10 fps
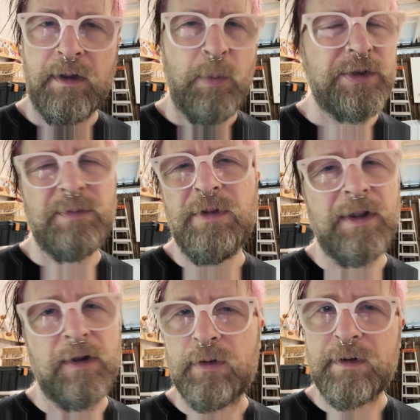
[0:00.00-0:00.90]
which I'm really
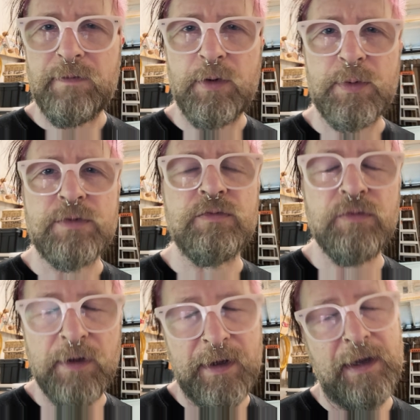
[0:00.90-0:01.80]
not looking forward to. It's
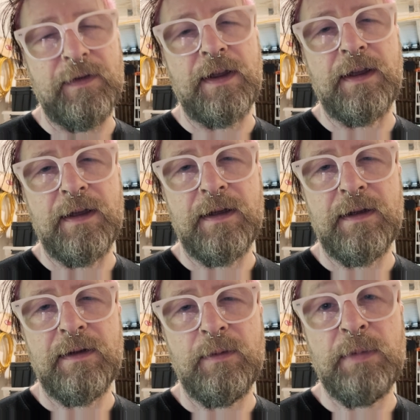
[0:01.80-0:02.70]
really heavy.
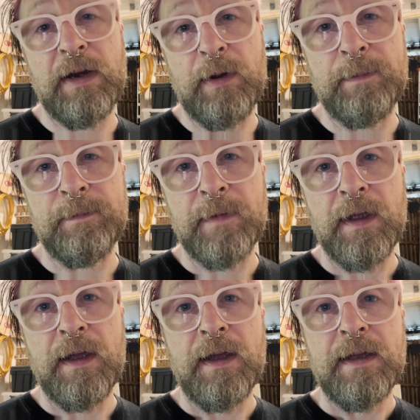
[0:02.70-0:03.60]
But anyway,
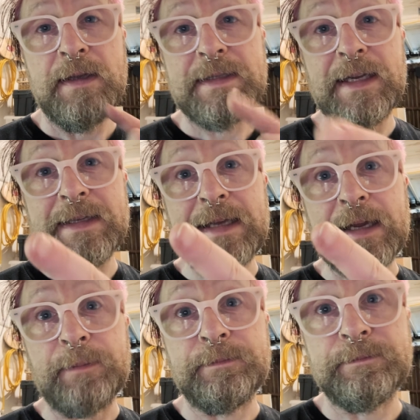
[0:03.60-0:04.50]
see you in a sec.